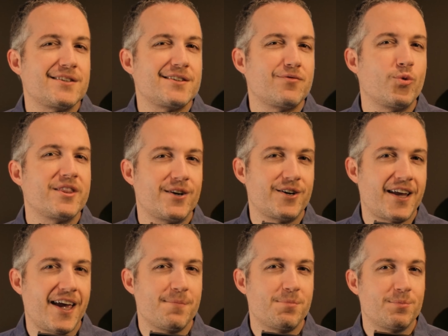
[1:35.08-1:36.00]
of what they're
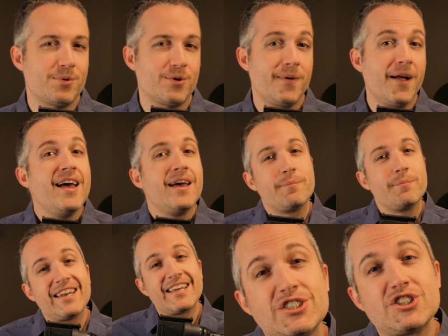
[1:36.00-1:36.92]
capable,
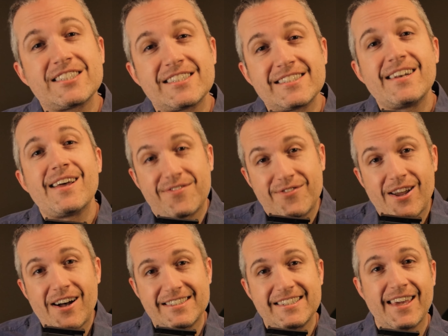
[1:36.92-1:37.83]
meaning just enough
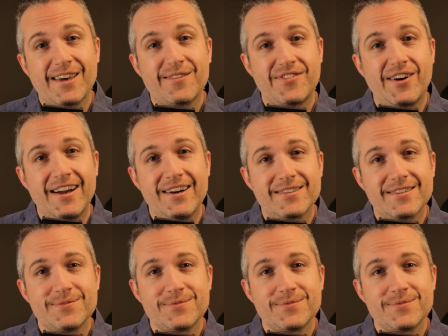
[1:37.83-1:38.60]
not to get fired.